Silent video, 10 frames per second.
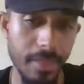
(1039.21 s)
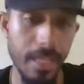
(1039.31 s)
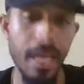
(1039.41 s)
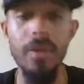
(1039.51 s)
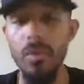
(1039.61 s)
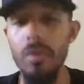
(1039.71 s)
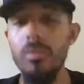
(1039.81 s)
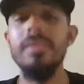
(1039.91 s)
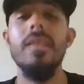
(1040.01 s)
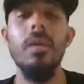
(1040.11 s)
Yeah. Do I
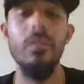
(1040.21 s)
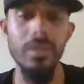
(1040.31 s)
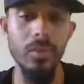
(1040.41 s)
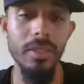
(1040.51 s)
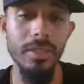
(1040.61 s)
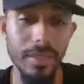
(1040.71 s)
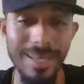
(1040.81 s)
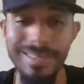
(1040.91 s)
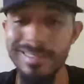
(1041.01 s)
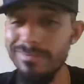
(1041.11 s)
want to say we're going to win?
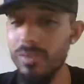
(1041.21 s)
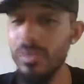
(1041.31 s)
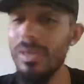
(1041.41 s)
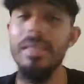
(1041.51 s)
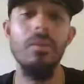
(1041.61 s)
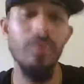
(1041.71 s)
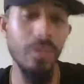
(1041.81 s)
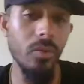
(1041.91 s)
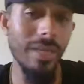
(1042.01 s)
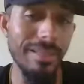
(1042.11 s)
Yes. Do I think we're
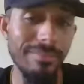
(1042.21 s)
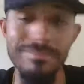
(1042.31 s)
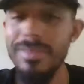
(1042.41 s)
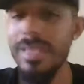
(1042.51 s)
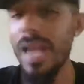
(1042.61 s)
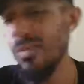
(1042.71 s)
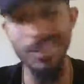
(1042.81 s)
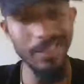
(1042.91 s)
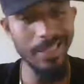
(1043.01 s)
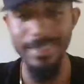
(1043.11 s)
going to win? Not
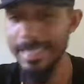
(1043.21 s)
really.